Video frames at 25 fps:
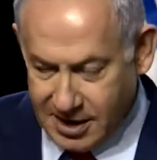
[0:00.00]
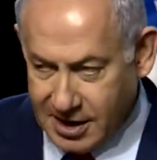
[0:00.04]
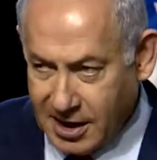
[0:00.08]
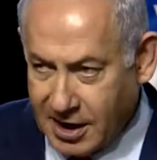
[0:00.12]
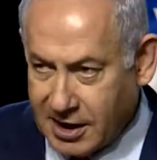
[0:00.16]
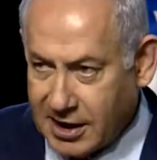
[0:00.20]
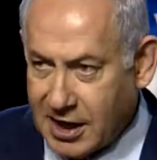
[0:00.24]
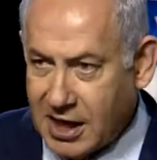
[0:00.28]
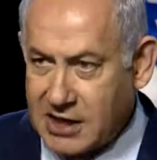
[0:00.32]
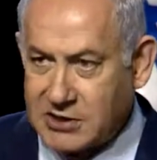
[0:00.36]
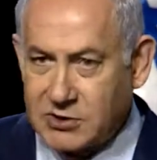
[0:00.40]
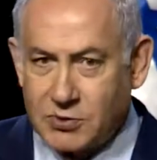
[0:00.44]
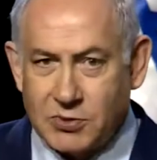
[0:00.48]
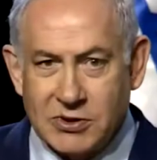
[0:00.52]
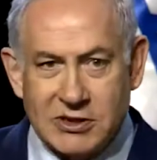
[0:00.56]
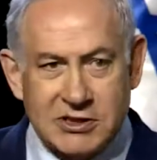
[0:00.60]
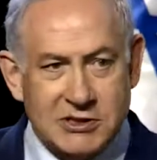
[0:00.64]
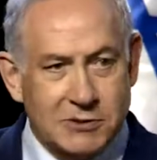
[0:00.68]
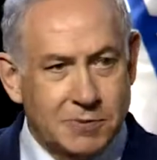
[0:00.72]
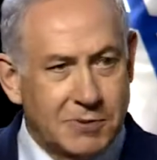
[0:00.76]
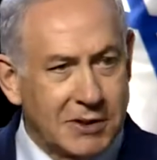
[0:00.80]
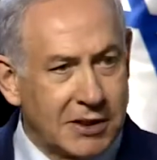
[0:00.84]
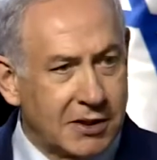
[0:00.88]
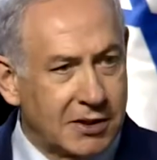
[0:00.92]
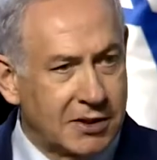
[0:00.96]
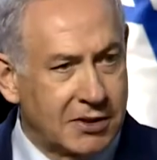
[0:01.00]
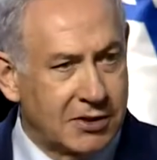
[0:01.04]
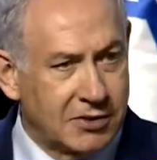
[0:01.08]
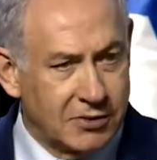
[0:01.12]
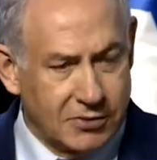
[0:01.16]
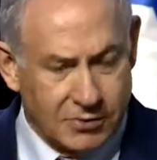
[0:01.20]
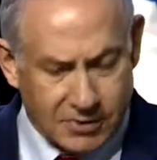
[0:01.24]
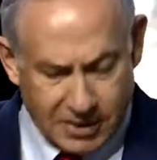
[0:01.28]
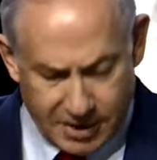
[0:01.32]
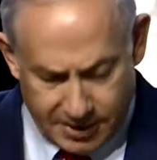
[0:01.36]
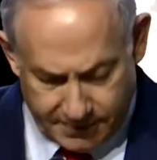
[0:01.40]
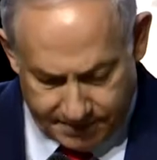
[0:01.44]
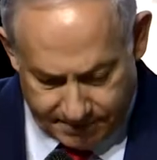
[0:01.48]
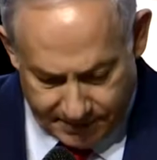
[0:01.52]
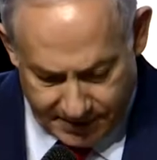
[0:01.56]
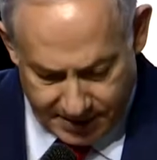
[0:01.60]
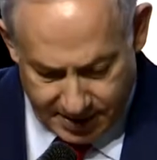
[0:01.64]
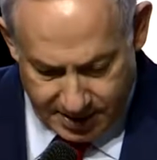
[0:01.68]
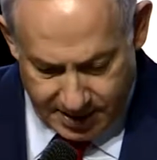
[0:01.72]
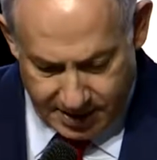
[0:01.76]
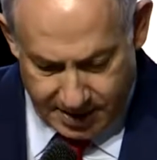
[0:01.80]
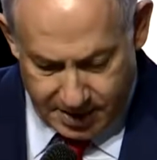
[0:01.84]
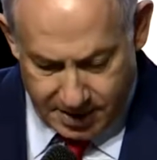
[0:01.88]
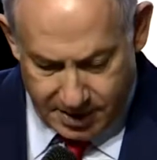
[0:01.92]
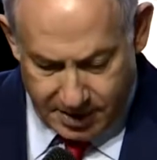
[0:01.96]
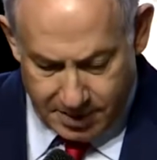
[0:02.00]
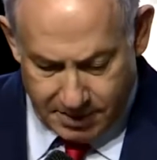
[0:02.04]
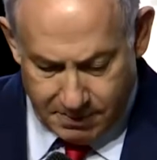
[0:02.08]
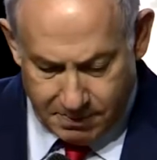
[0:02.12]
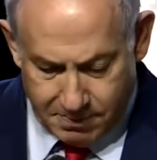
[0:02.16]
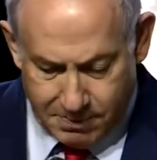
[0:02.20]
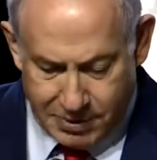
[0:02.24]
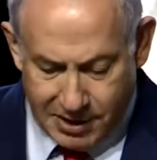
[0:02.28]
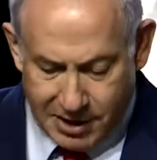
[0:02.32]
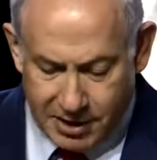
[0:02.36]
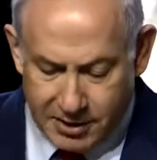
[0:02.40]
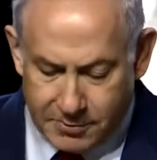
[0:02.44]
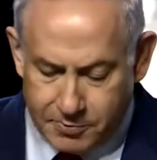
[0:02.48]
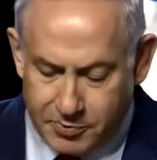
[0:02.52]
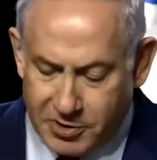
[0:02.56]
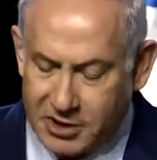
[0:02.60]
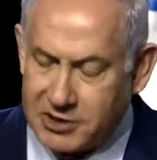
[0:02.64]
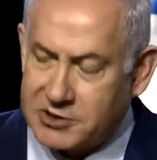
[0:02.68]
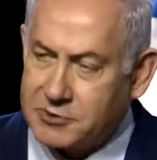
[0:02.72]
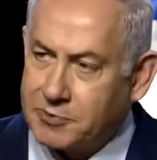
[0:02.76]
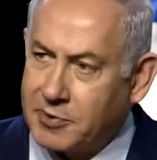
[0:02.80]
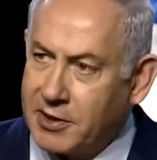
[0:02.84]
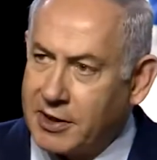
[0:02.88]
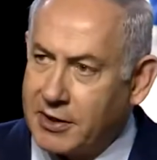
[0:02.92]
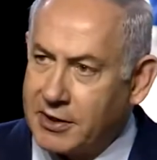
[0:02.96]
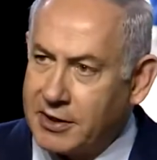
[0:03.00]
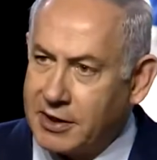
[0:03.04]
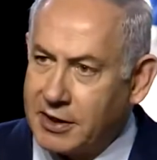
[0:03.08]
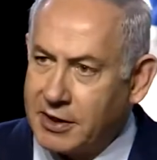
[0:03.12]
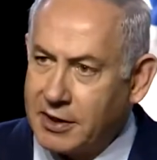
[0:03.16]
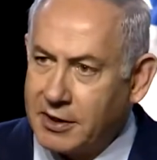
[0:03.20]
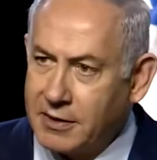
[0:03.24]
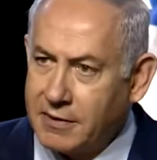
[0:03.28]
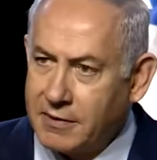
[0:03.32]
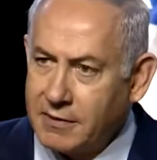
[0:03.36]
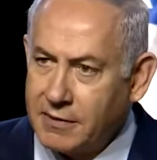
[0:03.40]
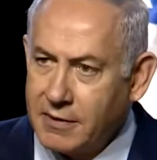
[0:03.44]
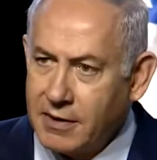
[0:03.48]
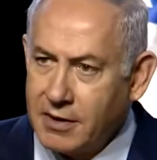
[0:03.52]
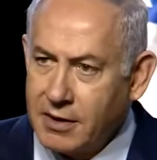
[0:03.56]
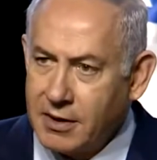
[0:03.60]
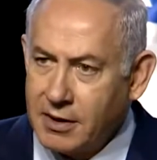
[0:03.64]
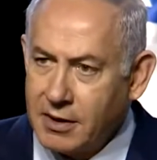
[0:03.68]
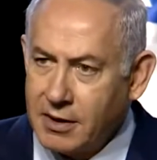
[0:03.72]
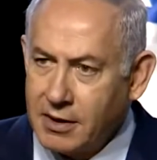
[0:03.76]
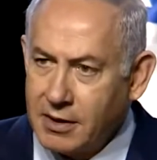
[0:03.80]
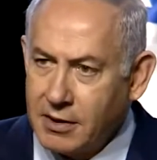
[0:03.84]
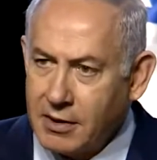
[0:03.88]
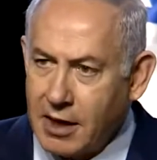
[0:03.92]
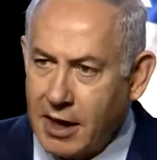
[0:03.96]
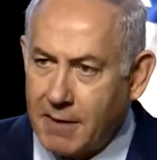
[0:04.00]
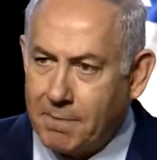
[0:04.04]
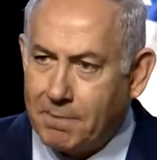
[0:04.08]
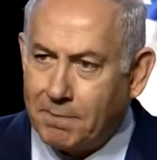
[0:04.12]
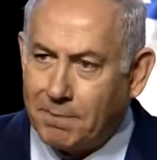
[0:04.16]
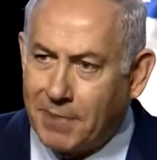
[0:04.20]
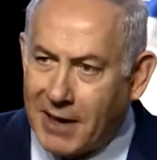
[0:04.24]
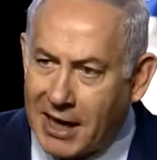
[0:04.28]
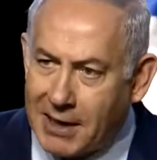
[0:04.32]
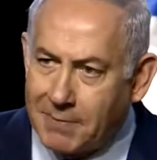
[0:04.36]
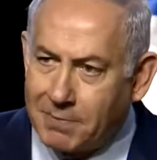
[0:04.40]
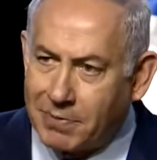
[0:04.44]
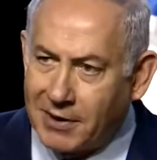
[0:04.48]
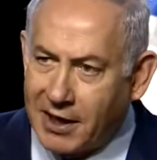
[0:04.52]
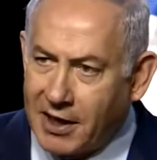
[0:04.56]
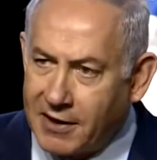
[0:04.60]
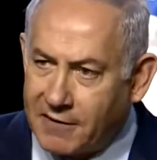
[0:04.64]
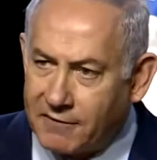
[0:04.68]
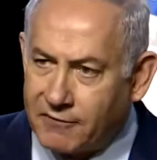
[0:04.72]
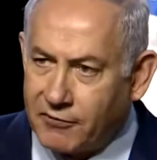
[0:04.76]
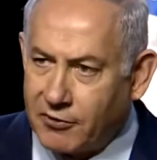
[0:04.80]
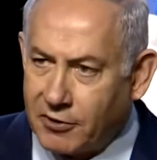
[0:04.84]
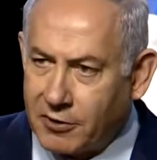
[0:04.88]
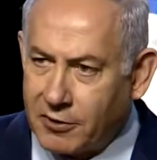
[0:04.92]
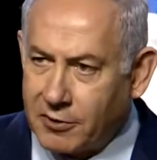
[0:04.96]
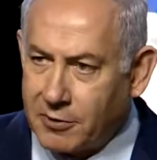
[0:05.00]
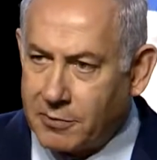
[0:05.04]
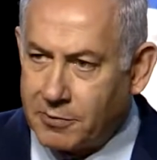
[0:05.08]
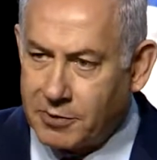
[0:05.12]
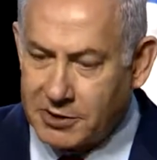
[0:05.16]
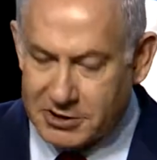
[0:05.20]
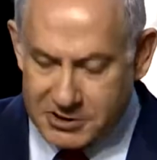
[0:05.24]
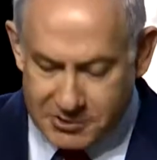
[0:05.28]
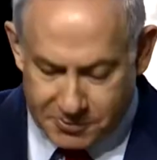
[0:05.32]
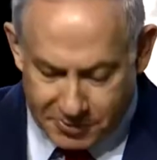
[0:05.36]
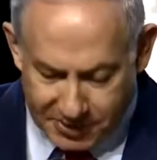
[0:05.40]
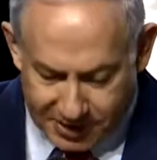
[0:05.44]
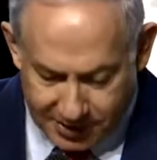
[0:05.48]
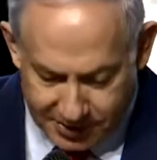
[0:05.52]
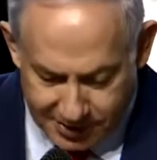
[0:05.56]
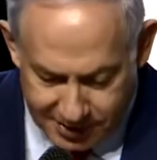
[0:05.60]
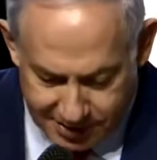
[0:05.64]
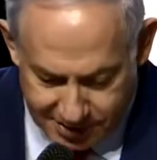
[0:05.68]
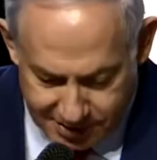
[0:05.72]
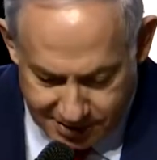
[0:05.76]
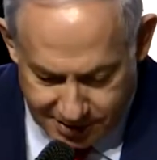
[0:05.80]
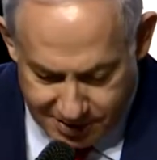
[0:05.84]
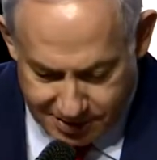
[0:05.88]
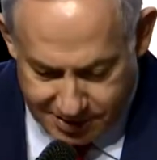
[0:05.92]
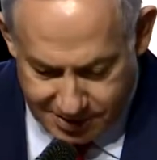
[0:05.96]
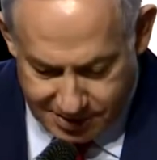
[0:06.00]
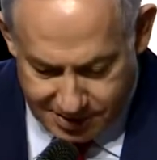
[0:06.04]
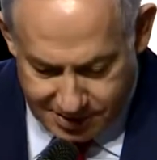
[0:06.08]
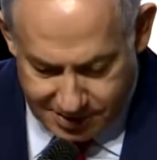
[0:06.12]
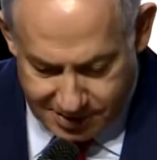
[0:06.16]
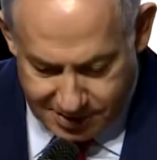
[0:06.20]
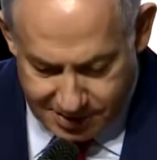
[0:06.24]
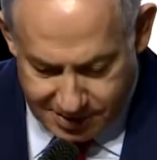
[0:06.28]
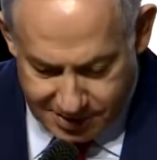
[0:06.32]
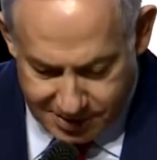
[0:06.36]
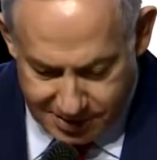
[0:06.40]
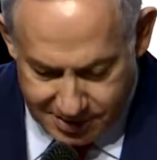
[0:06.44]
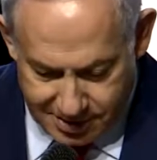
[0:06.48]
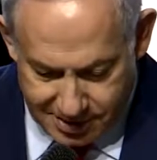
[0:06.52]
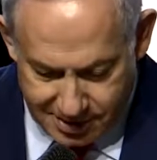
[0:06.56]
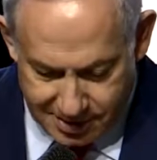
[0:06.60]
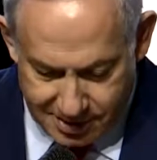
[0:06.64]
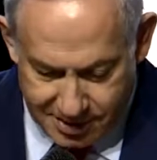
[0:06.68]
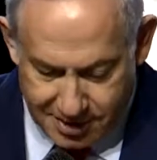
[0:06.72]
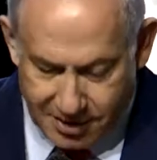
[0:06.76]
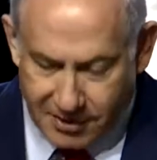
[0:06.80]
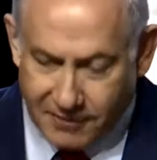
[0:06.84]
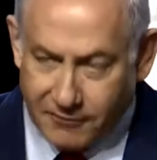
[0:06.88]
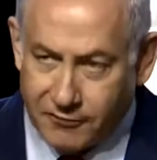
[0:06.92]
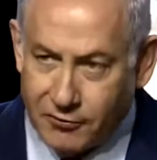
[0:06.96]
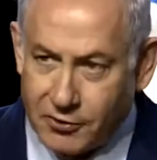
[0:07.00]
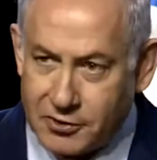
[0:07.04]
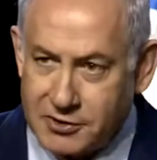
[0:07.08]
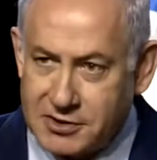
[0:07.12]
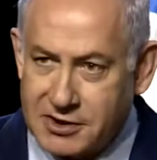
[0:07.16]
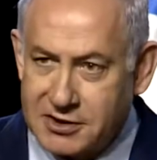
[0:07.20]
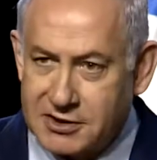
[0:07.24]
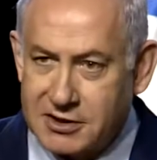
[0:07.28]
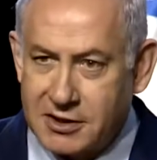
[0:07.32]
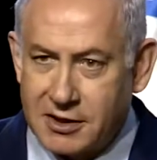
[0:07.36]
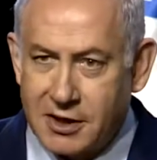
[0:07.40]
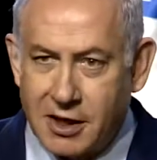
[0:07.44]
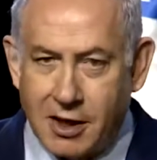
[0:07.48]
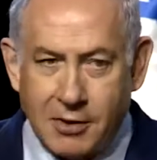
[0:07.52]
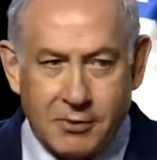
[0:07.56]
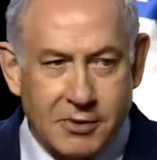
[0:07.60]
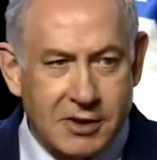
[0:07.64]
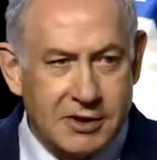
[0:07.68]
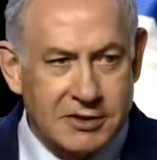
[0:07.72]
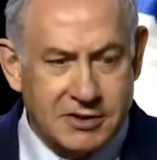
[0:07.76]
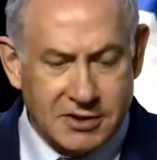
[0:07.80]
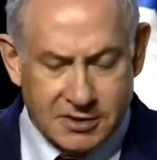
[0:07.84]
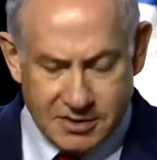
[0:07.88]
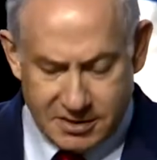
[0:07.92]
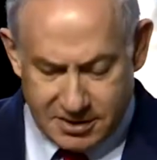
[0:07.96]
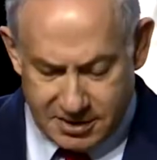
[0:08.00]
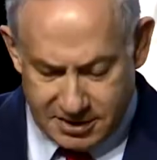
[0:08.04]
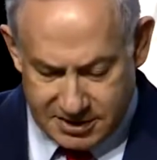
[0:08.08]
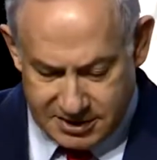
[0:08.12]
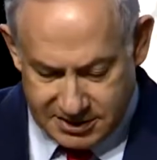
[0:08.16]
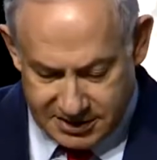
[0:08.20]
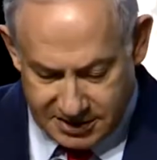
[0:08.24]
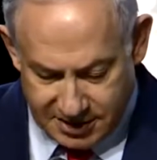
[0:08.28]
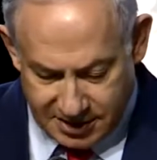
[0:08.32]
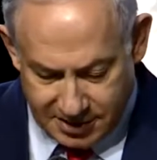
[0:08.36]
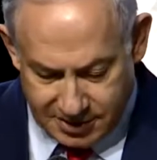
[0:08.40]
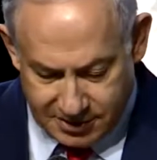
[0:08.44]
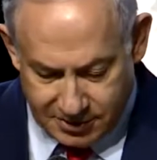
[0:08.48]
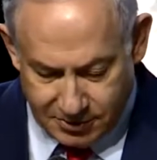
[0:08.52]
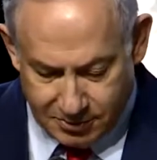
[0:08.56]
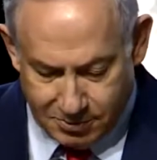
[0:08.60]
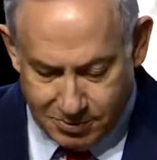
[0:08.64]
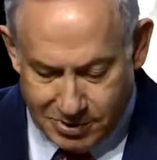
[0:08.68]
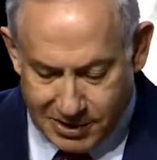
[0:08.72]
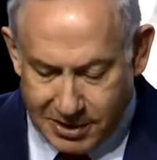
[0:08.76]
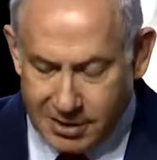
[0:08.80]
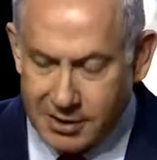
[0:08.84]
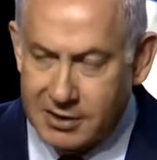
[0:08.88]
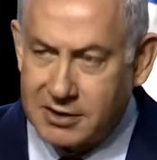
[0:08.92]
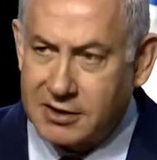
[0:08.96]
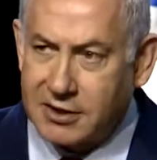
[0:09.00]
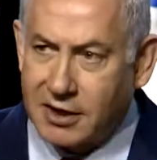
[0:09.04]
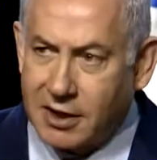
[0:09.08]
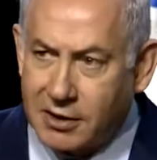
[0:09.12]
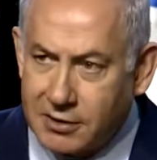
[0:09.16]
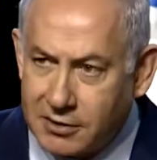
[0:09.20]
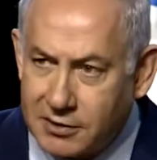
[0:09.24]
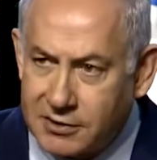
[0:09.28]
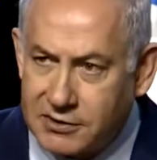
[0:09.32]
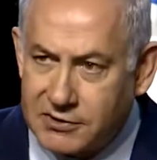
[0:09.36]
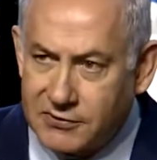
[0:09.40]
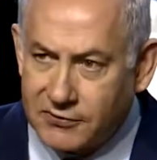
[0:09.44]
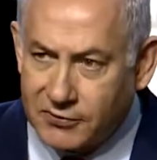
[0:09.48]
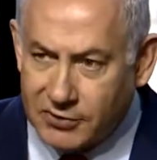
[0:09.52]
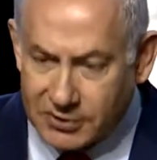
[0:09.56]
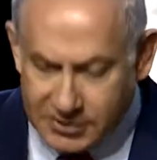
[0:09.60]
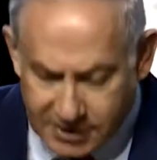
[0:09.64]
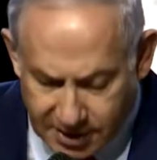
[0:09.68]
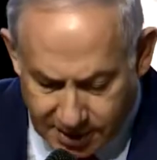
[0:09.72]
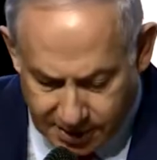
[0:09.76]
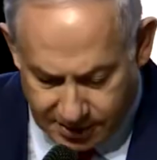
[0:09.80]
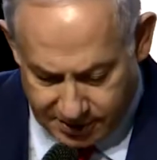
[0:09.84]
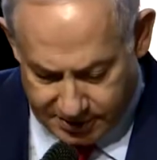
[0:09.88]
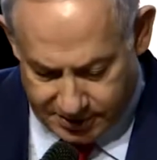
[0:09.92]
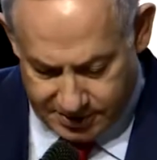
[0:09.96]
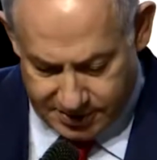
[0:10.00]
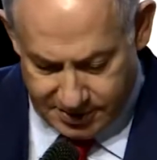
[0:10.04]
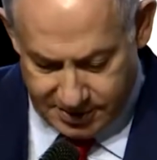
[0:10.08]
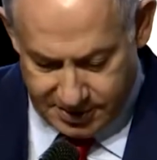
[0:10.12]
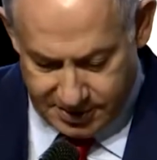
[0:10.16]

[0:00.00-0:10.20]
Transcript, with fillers: And as we speak to uh, build prosperity, a pipeline for prosperity, uh, there are forces in our region that seek to build tunnels for terror.